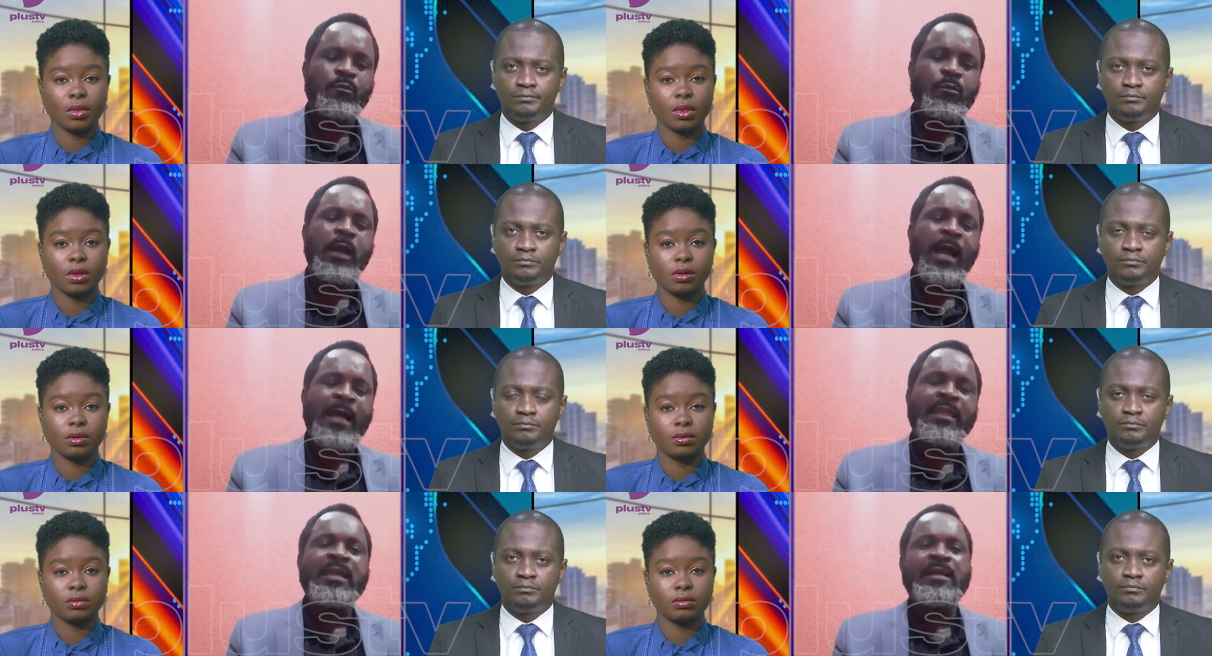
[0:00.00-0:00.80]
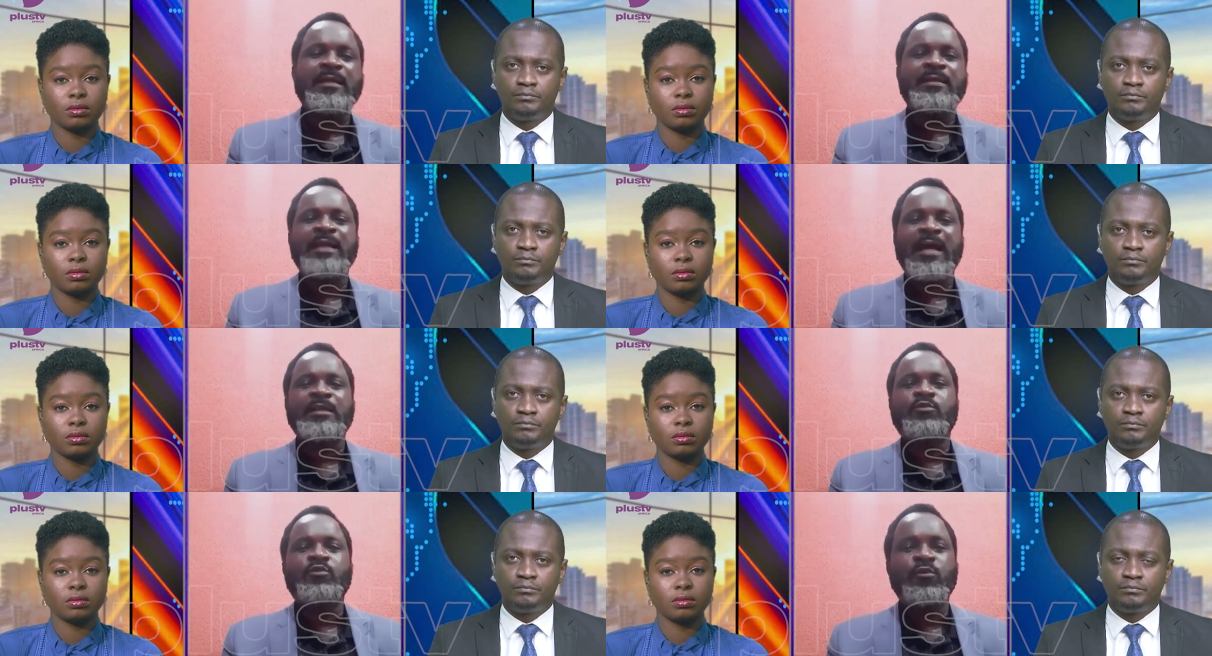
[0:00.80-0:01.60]
Speaker 1: I think the
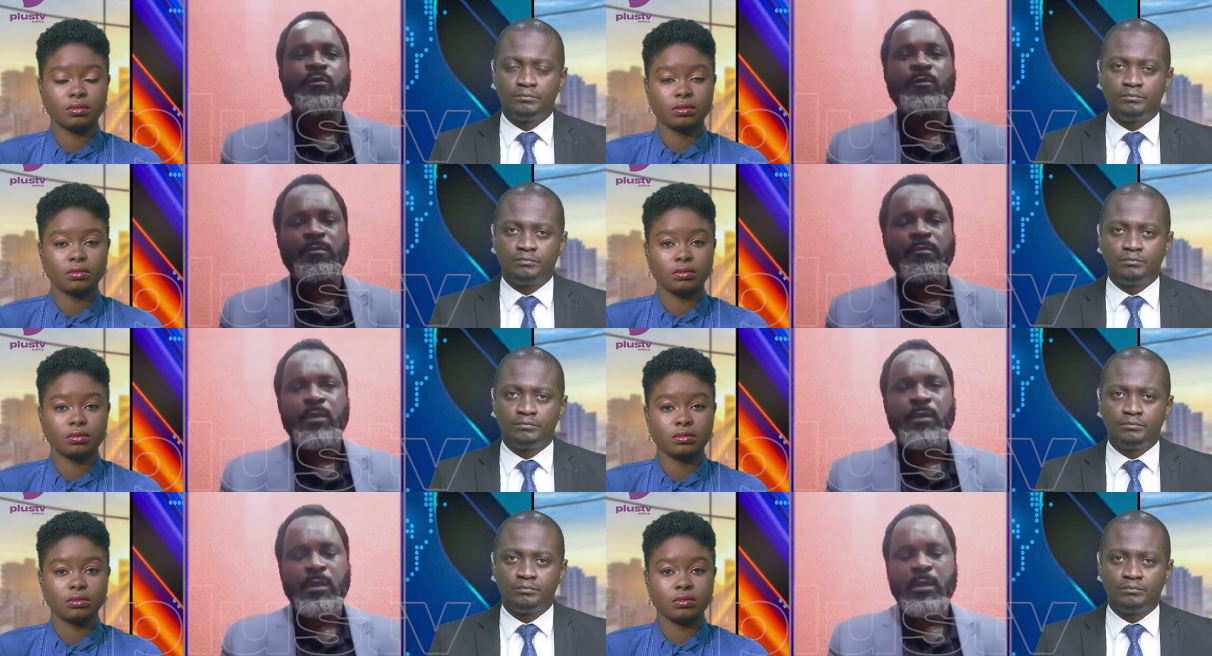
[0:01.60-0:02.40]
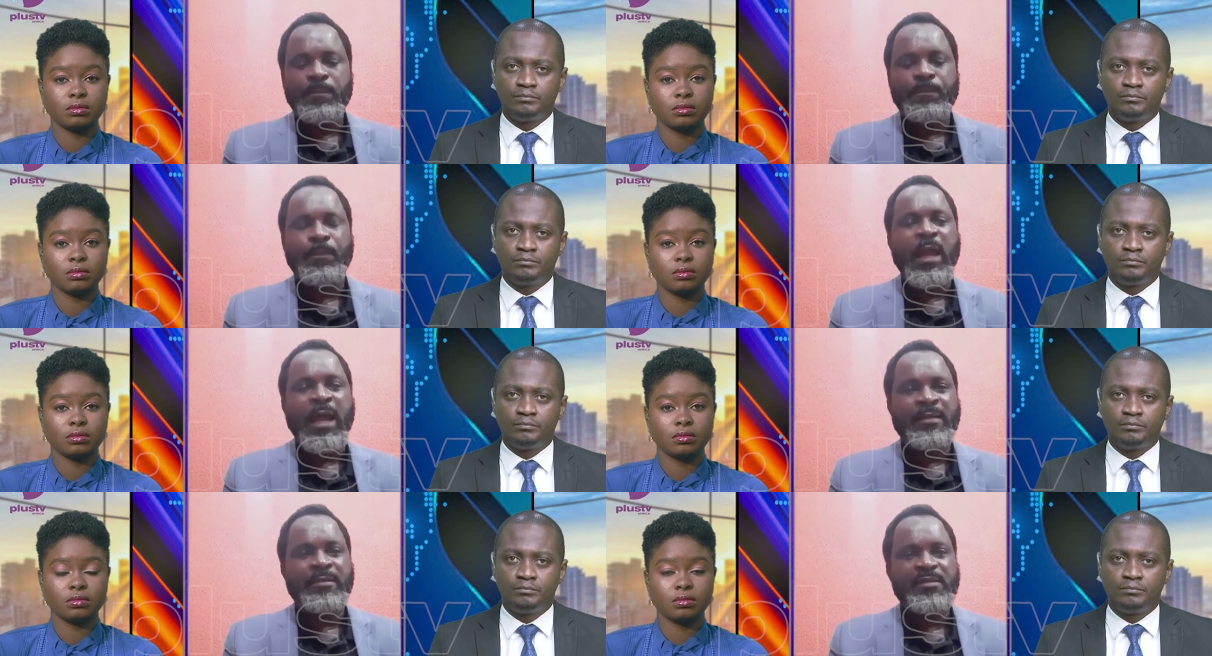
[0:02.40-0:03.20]
Atiku plan
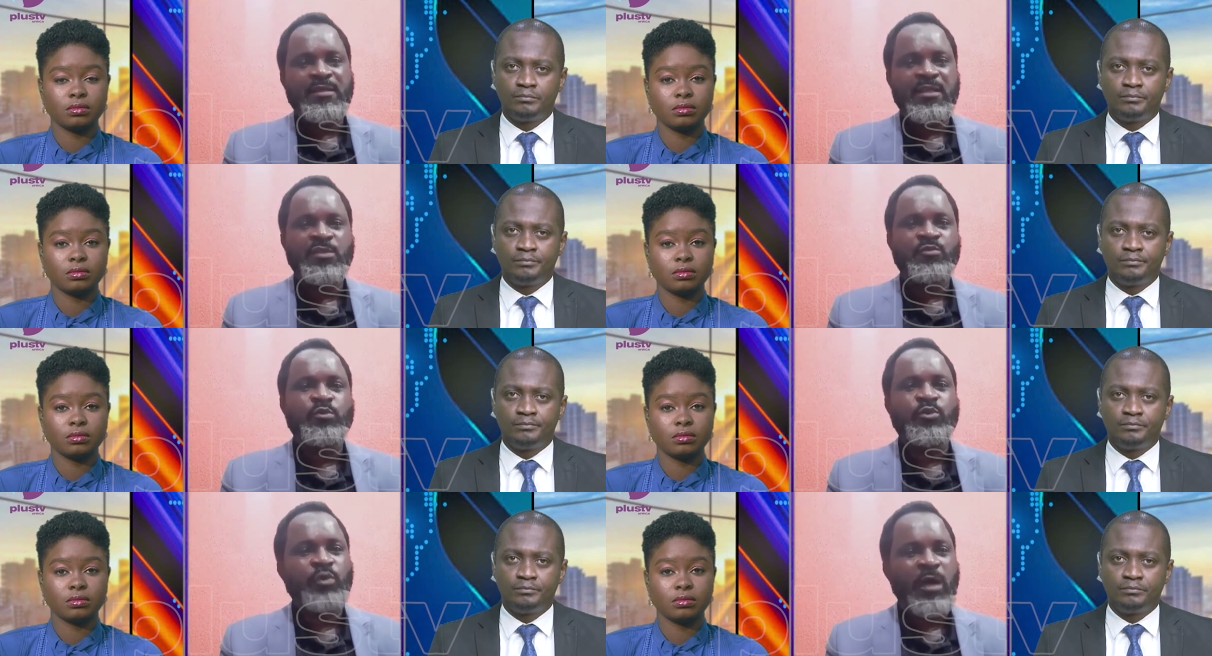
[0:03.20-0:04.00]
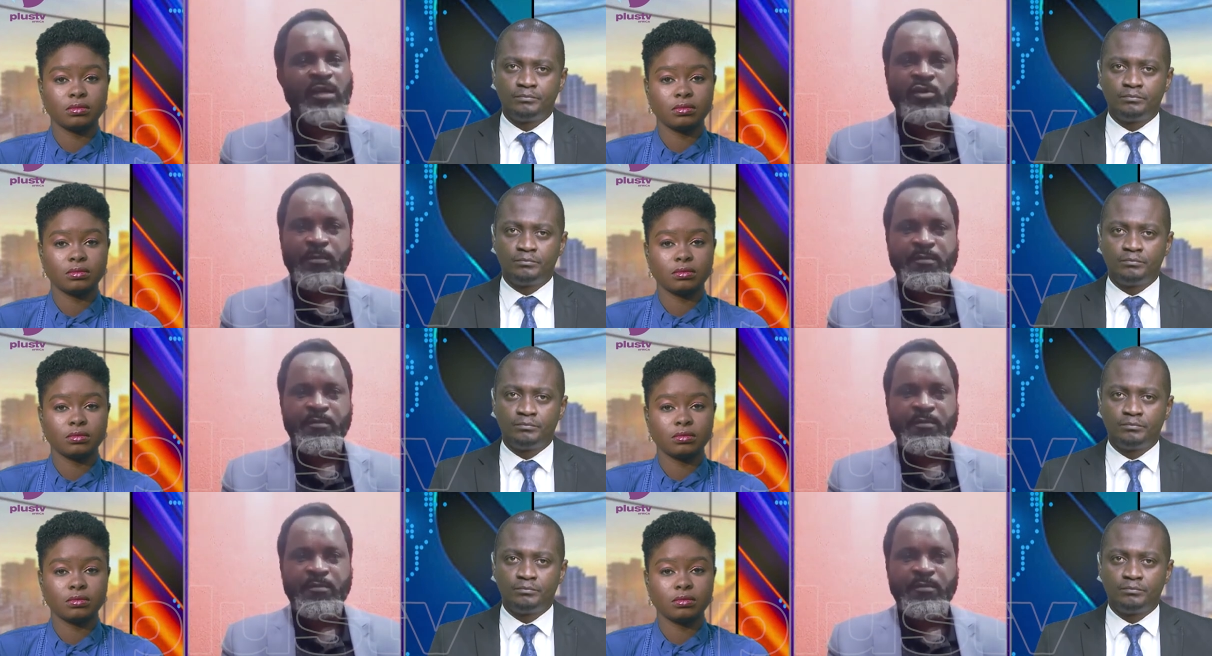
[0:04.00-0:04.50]
is what we should adopt.